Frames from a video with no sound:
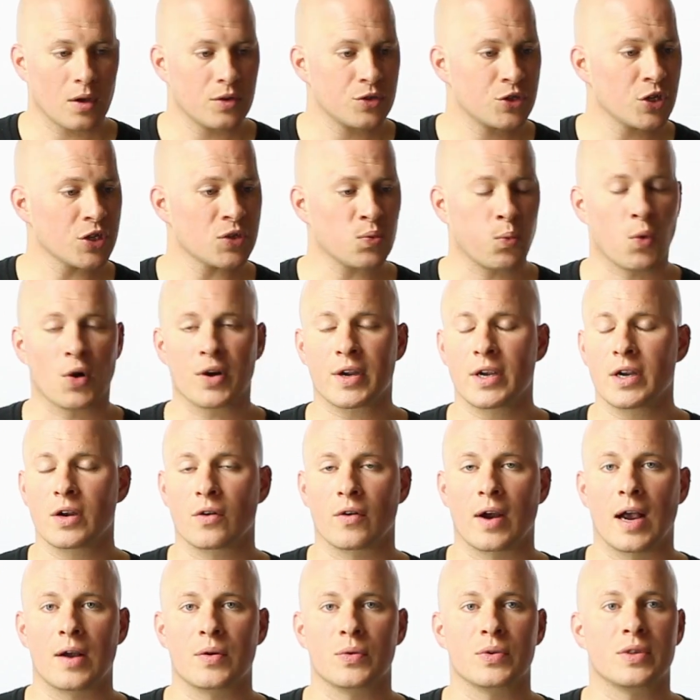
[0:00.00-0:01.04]
Just working
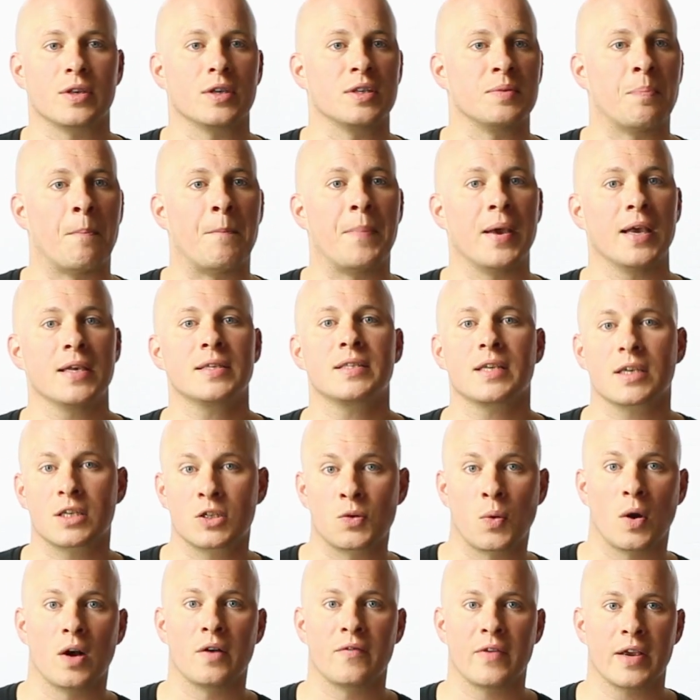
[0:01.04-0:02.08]
around with this basic
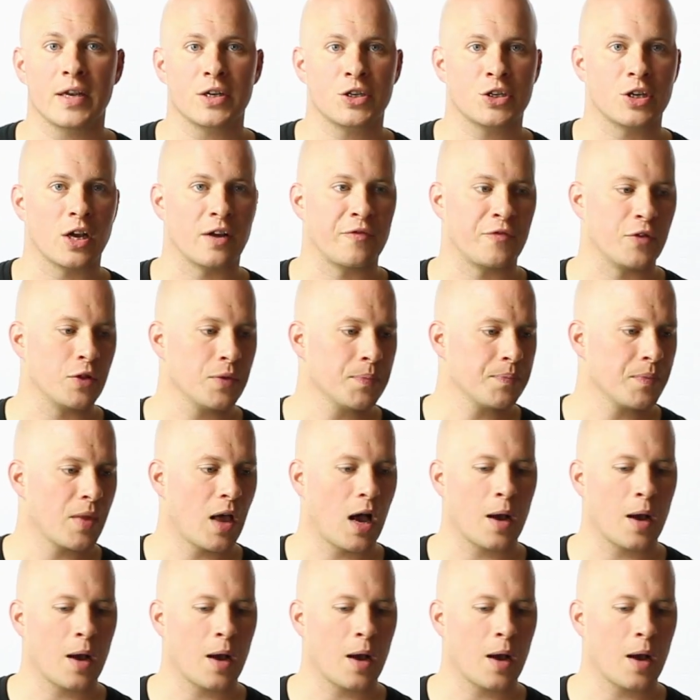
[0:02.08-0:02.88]
12/8 shuffle.